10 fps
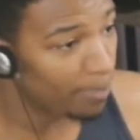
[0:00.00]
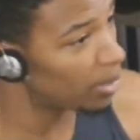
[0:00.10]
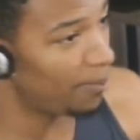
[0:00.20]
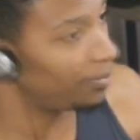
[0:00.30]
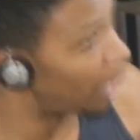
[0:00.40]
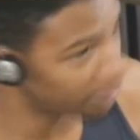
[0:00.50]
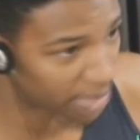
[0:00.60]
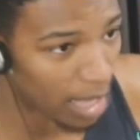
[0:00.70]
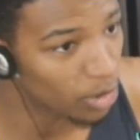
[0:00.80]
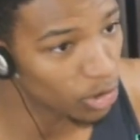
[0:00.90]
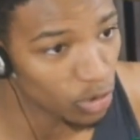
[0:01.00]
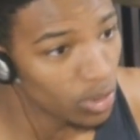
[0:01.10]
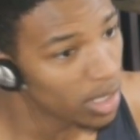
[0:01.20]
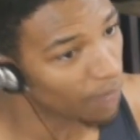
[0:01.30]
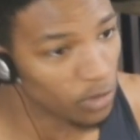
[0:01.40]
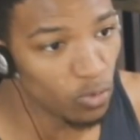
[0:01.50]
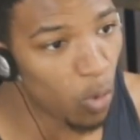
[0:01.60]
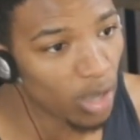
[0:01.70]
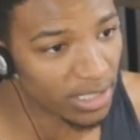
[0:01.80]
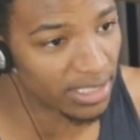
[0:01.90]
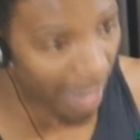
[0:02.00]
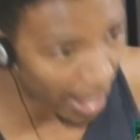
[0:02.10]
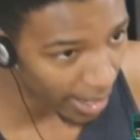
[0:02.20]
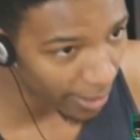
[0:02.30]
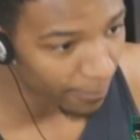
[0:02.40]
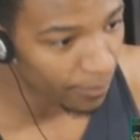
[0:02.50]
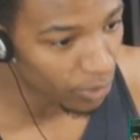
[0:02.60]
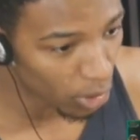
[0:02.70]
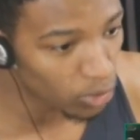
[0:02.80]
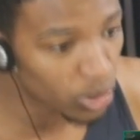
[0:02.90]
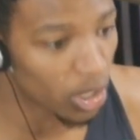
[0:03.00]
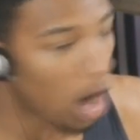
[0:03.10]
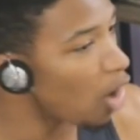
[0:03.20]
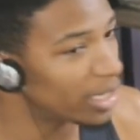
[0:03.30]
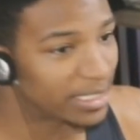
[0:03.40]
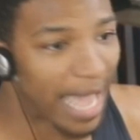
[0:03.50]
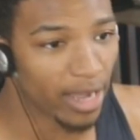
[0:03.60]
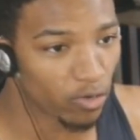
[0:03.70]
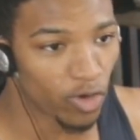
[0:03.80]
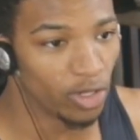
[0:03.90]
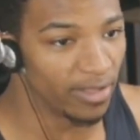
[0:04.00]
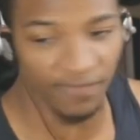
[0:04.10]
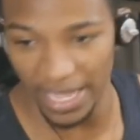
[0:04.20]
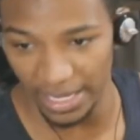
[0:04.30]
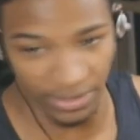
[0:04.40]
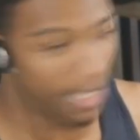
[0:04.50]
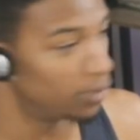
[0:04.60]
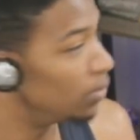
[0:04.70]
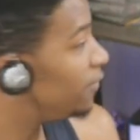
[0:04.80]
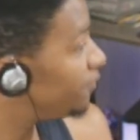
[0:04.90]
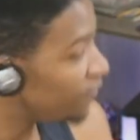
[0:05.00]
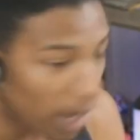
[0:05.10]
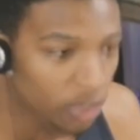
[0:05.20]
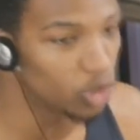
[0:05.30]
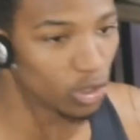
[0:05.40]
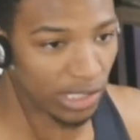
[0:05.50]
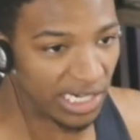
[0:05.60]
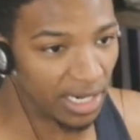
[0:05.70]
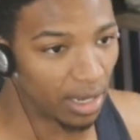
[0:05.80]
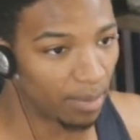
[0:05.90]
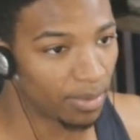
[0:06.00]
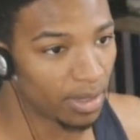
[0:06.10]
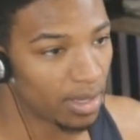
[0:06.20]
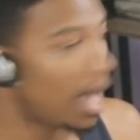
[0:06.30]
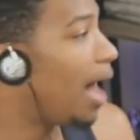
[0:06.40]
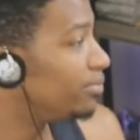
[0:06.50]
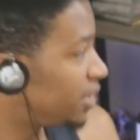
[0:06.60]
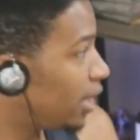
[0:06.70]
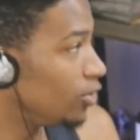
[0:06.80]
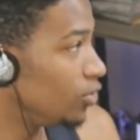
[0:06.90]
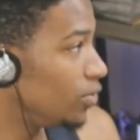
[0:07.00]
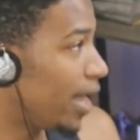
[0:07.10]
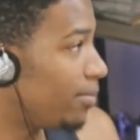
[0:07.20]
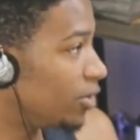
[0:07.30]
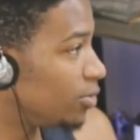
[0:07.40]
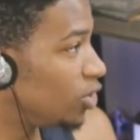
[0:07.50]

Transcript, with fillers: I'm, I'm, I'm telling you, if you want to die, Go to the Heart Attack Grill in Vegas. It will fuck your shit up. I'm telling you that much.